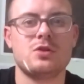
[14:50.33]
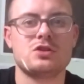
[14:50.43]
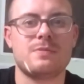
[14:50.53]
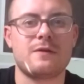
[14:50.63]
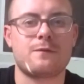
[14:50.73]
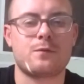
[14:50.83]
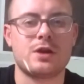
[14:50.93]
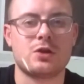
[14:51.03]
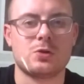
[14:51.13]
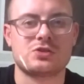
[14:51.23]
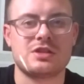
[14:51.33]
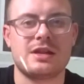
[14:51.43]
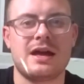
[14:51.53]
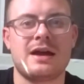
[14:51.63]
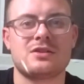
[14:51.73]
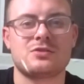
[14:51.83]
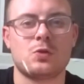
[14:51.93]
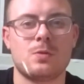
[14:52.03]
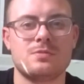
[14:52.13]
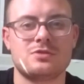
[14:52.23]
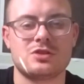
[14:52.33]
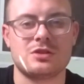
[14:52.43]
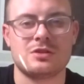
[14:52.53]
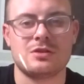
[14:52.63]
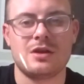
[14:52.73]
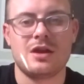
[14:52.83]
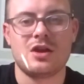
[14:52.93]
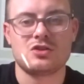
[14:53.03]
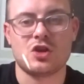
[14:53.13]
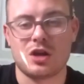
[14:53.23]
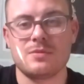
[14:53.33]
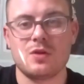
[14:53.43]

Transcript: losing by 3-0 at home to Tottenham.